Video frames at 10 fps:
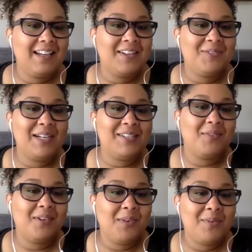we
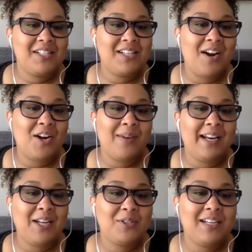we retired our
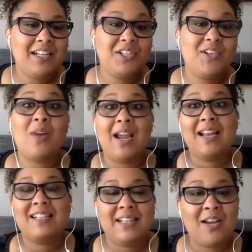radio station, right?
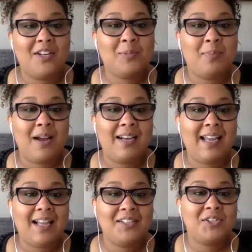Because now there's
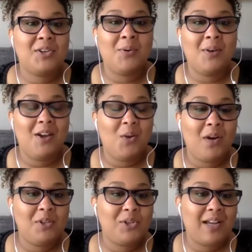podcasts. So
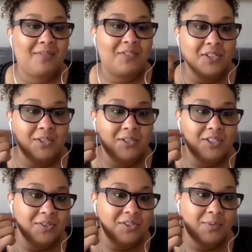why would you have to
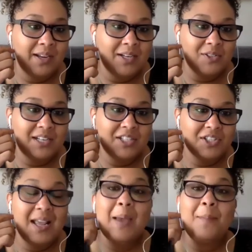to use the radio
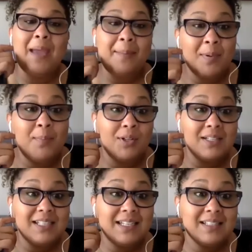station? Paper
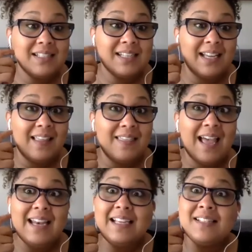bulletins.
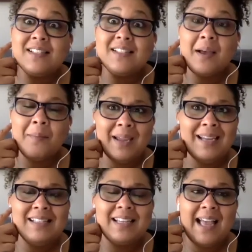That is
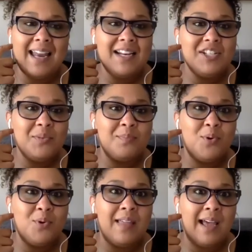amazing. How did you
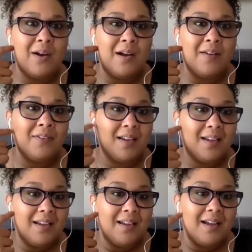pull that off?
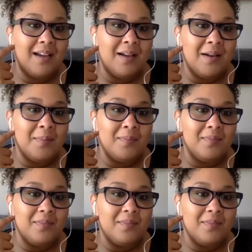Um,